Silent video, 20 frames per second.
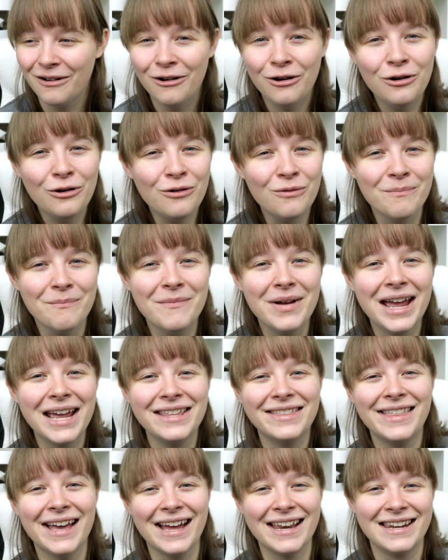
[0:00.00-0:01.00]
Who
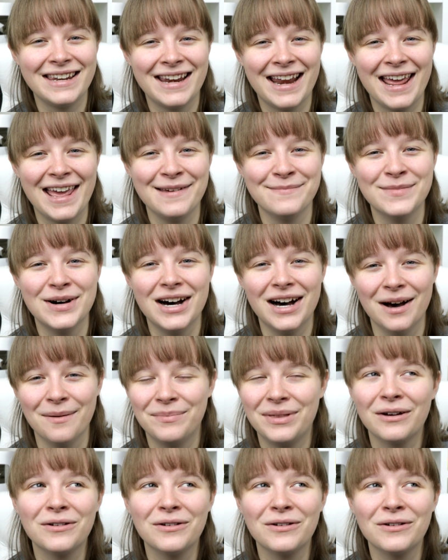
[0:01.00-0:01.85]
made that name up?